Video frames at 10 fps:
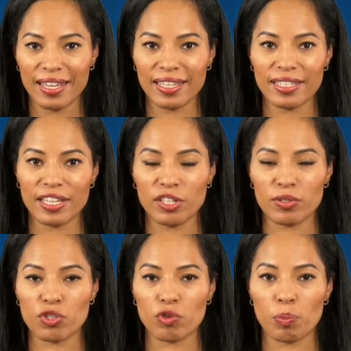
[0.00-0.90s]

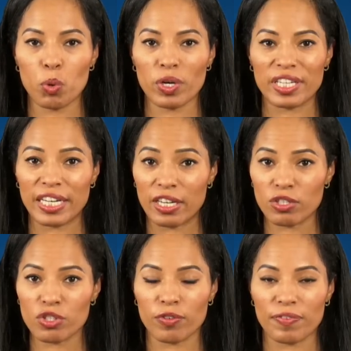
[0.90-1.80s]
continues to report
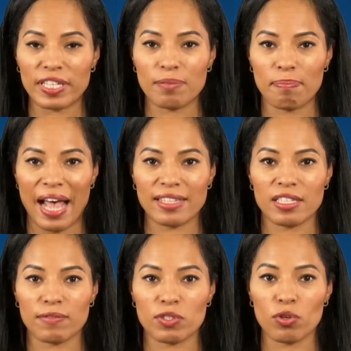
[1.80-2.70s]
near-surface
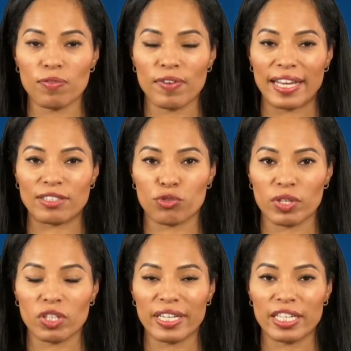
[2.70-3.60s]
massive sulphide
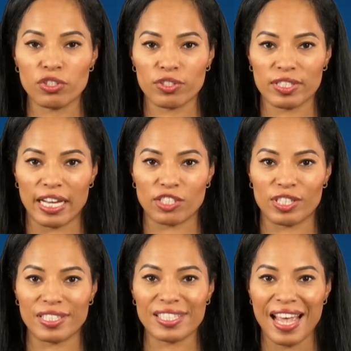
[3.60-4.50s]
drill
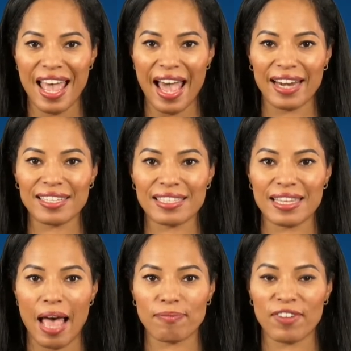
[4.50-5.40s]
intersections at its
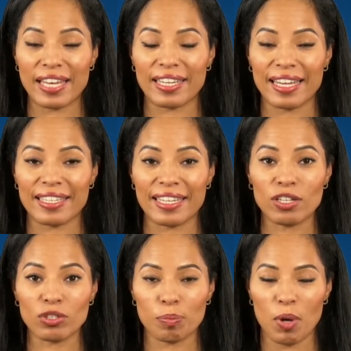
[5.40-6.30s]
Lappvattnet
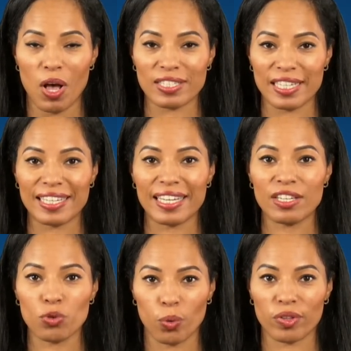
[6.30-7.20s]
nickel deposit
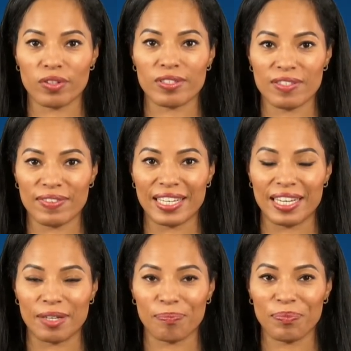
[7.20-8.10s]
in northern
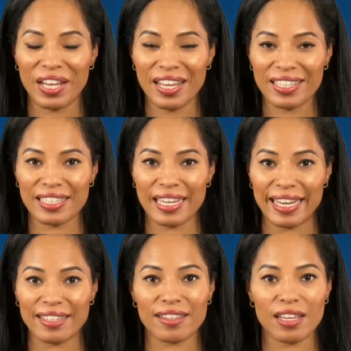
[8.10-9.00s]
Sweden. To
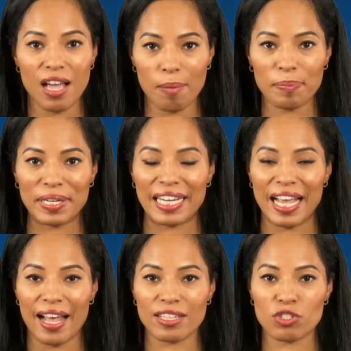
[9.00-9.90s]
date, the company
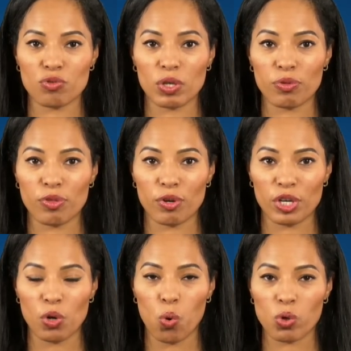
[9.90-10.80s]
has drilled
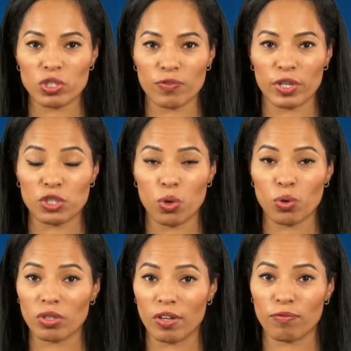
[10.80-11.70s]
30 holes for a
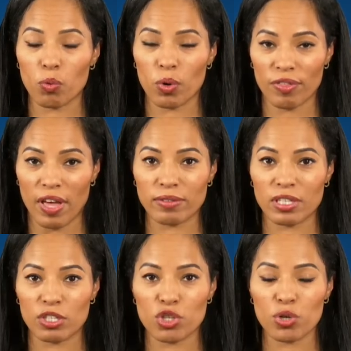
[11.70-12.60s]
total of
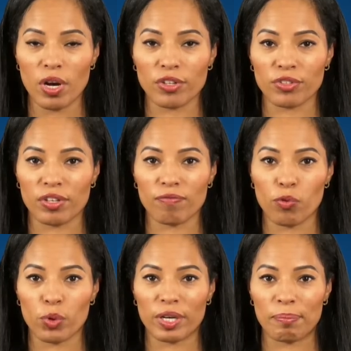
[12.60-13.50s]

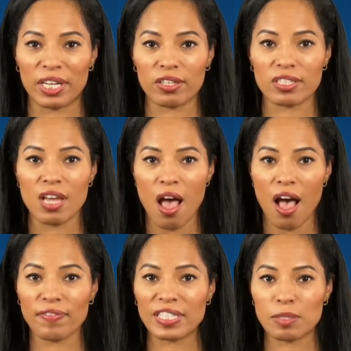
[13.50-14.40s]
4,240 meters
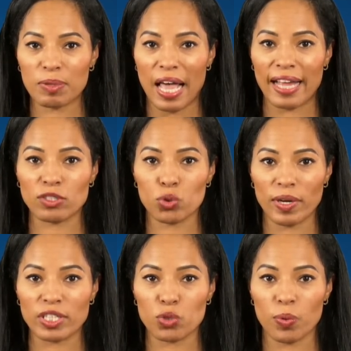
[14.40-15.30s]
of its planned
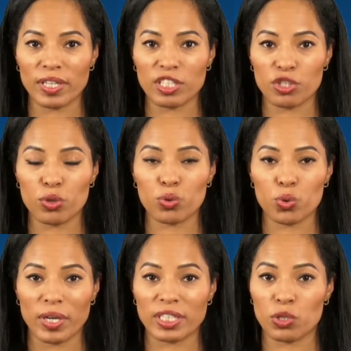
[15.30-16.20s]

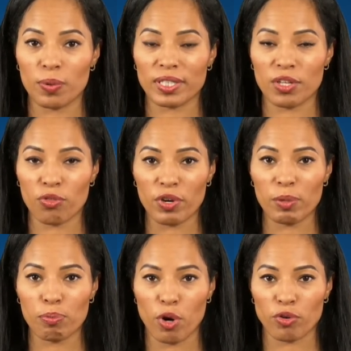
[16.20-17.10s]

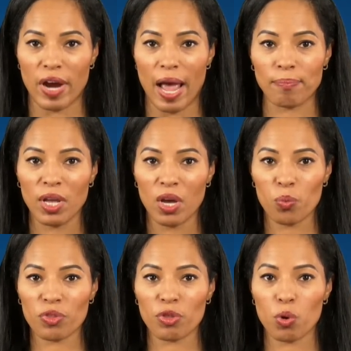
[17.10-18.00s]
2022-2023 program, with